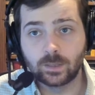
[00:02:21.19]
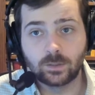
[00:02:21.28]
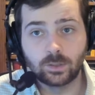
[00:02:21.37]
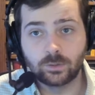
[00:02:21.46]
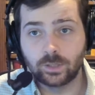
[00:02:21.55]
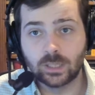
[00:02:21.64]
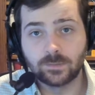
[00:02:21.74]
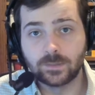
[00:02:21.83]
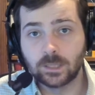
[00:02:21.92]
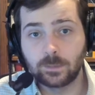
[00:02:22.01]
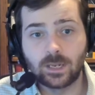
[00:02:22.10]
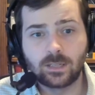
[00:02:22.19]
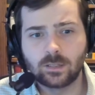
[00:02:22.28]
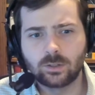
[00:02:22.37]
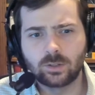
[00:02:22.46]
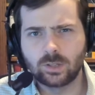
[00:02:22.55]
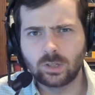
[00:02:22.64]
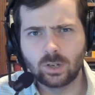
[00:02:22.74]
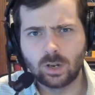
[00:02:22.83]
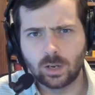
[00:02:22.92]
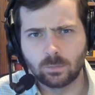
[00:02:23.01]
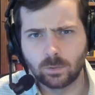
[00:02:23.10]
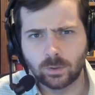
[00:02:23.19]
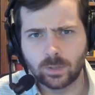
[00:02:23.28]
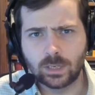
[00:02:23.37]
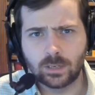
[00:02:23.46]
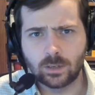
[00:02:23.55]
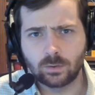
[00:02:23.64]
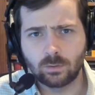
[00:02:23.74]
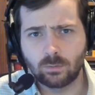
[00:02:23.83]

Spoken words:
The trade-off in space is just not worth it in